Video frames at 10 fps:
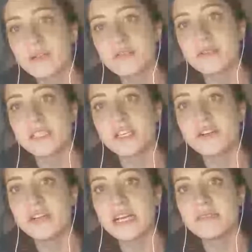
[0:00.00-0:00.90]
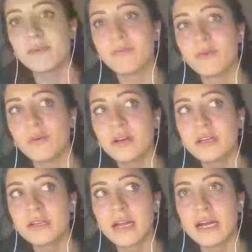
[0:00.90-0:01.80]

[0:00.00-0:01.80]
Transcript: which was 2 days before.